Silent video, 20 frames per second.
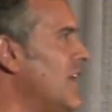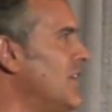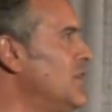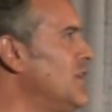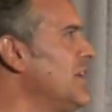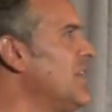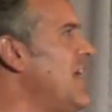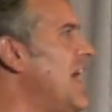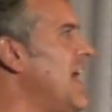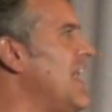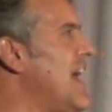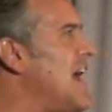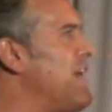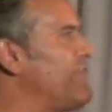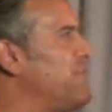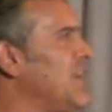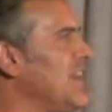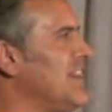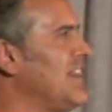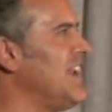Look at that
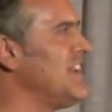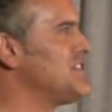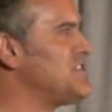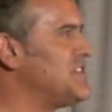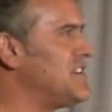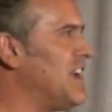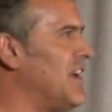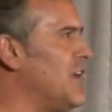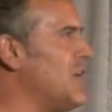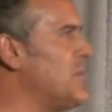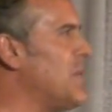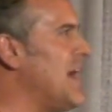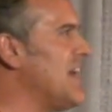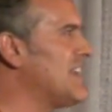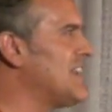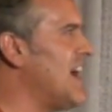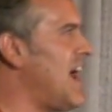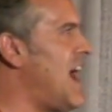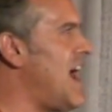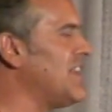outfit, ladies and gentlemen. Oh
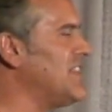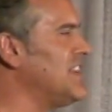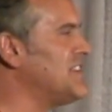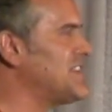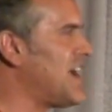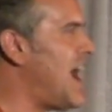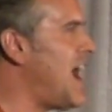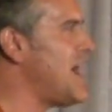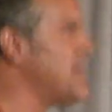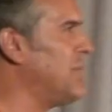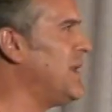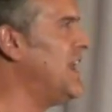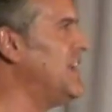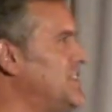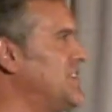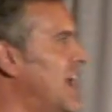my God, the time and